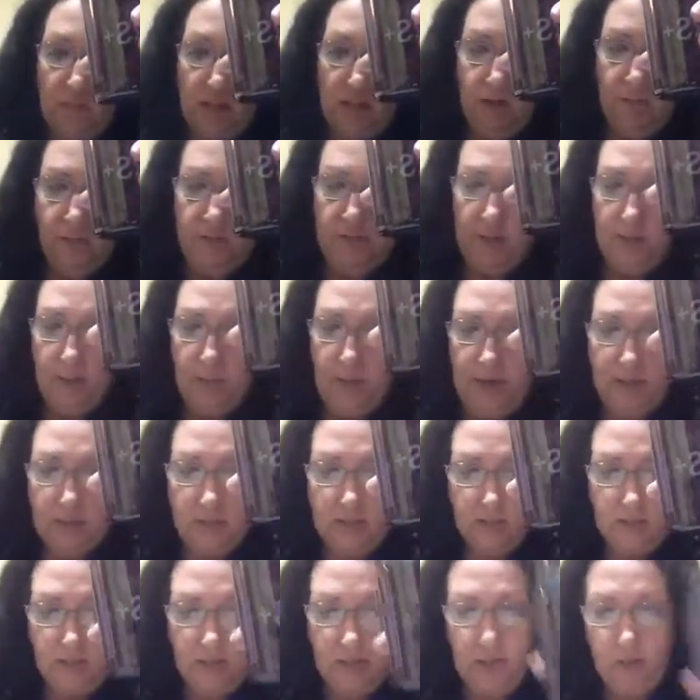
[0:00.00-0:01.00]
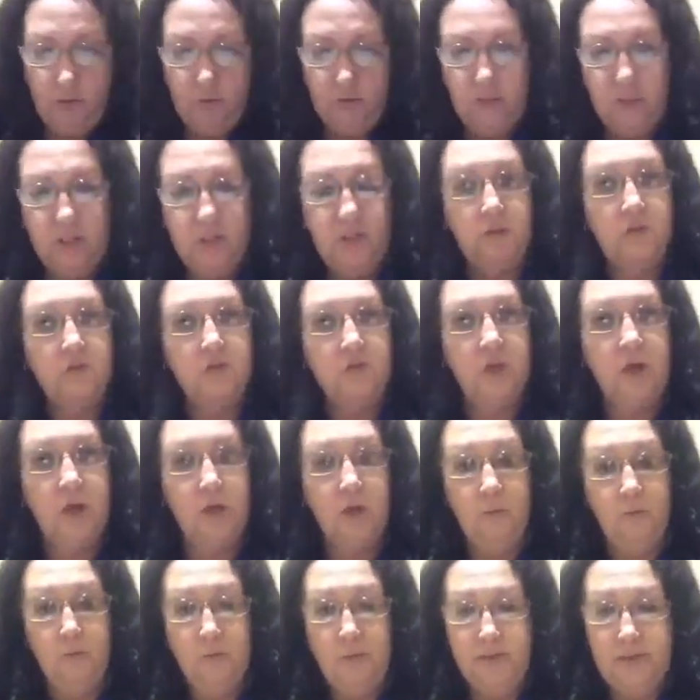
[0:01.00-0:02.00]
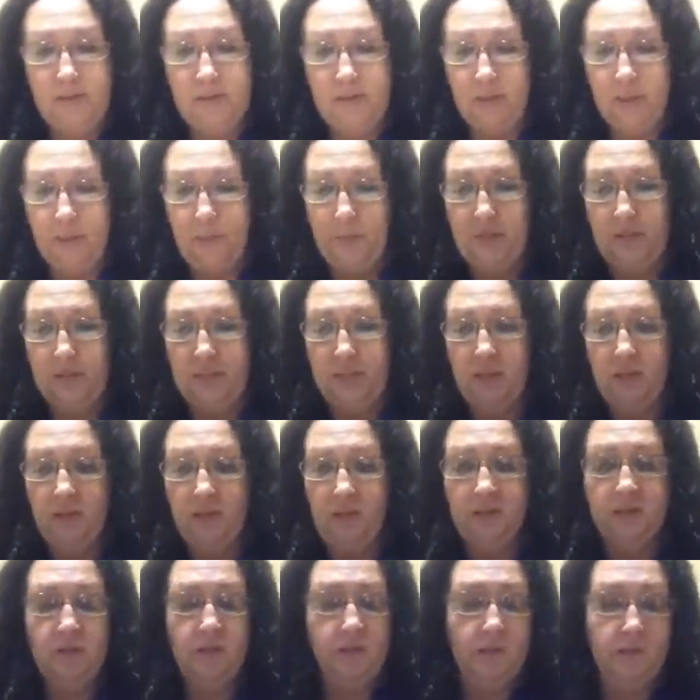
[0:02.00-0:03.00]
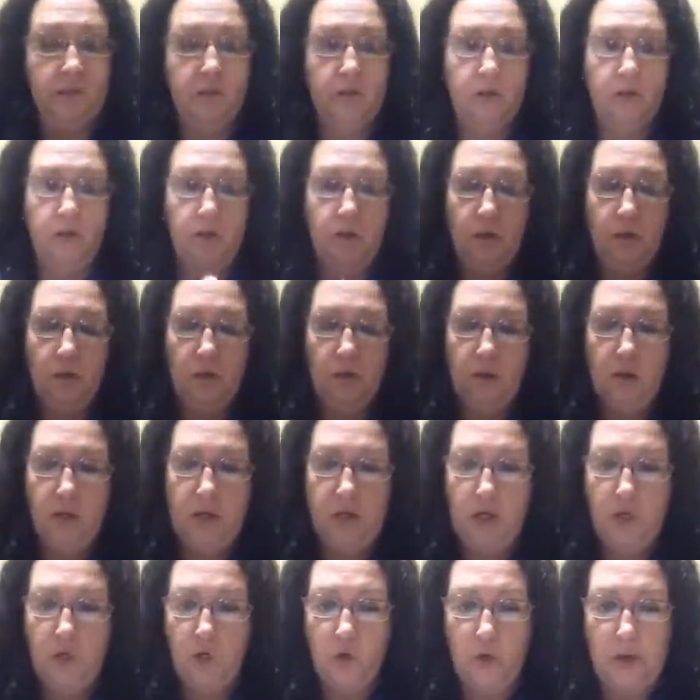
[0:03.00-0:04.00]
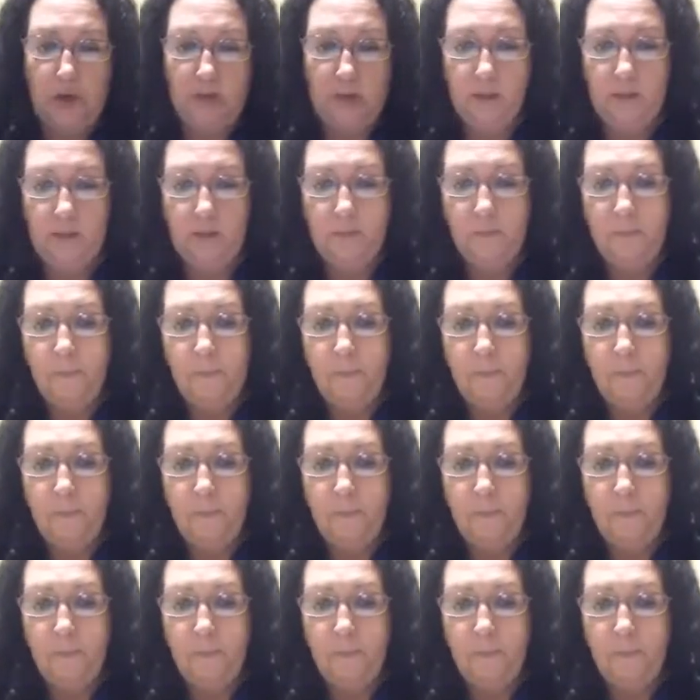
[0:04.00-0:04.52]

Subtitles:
Let me get back to my notes here so I don't mess up and tell you something incorrectly.